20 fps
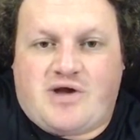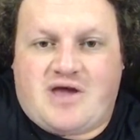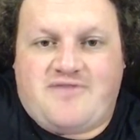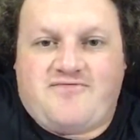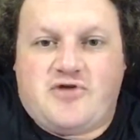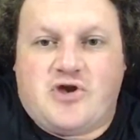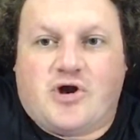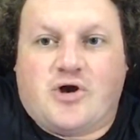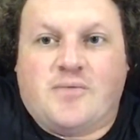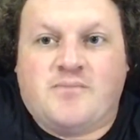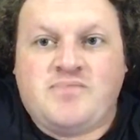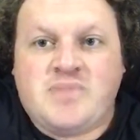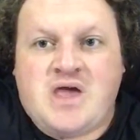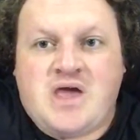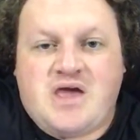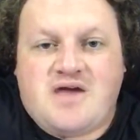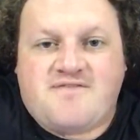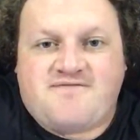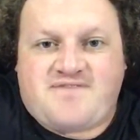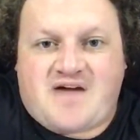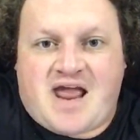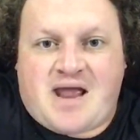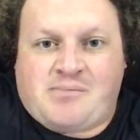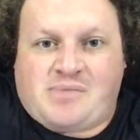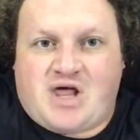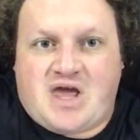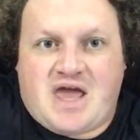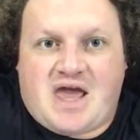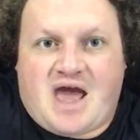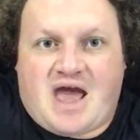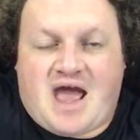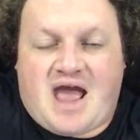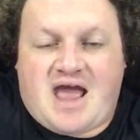if your family,